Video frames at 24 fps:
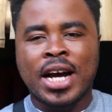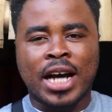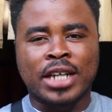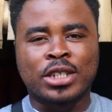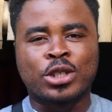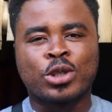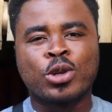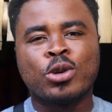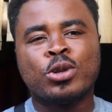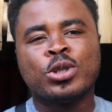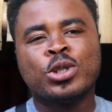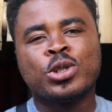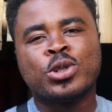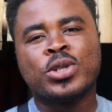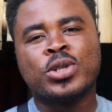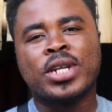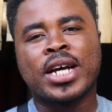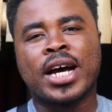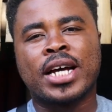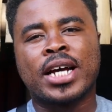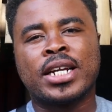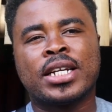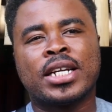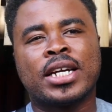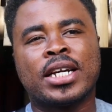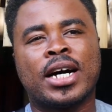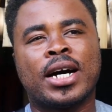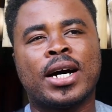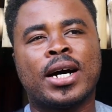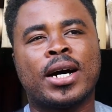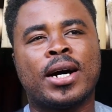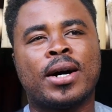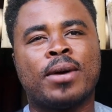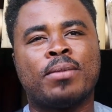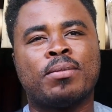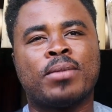I told you that
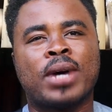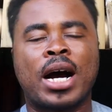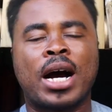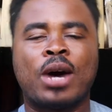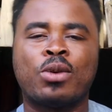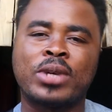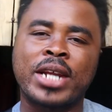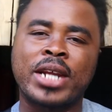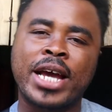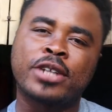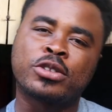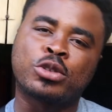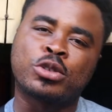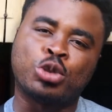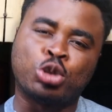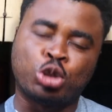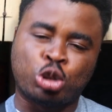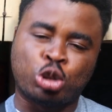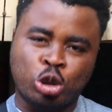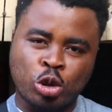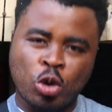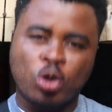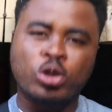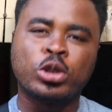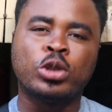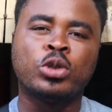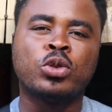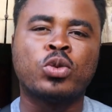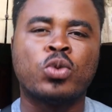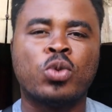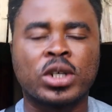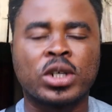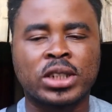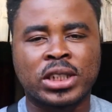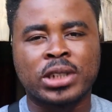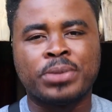I would like to show
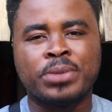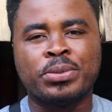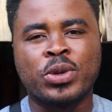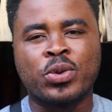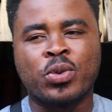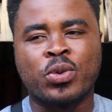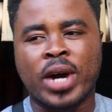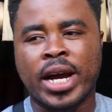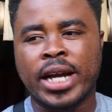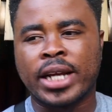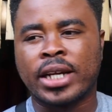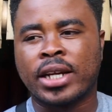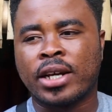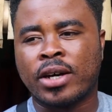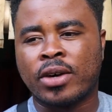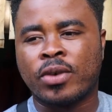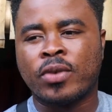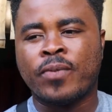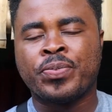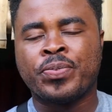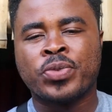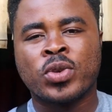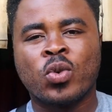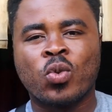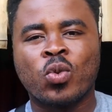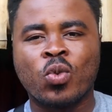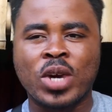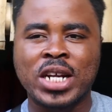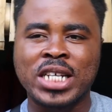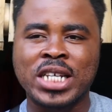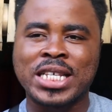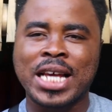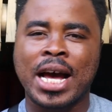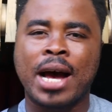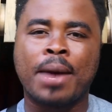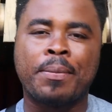you watching me right now
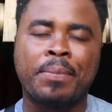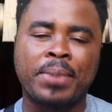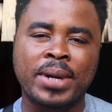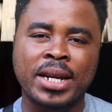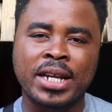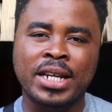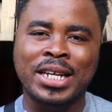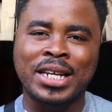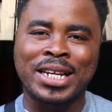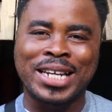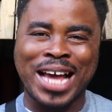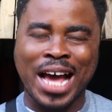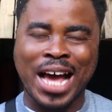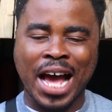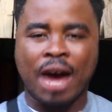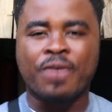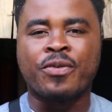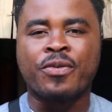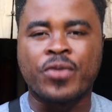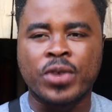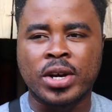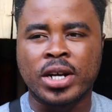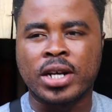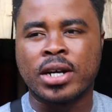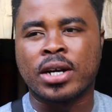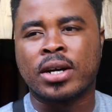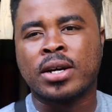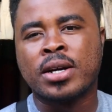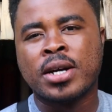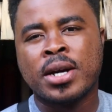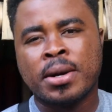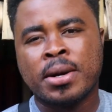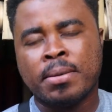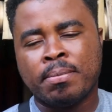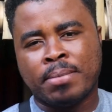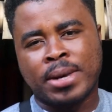what is happening in Africa.
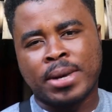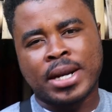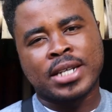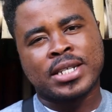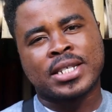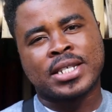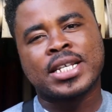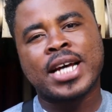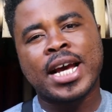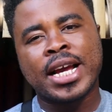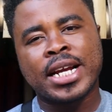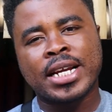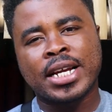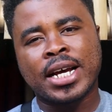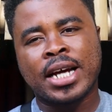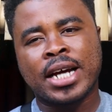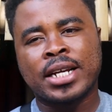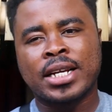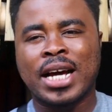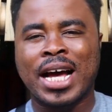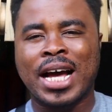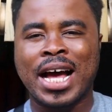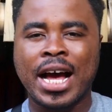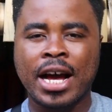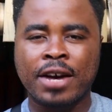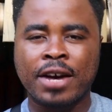But aside that, I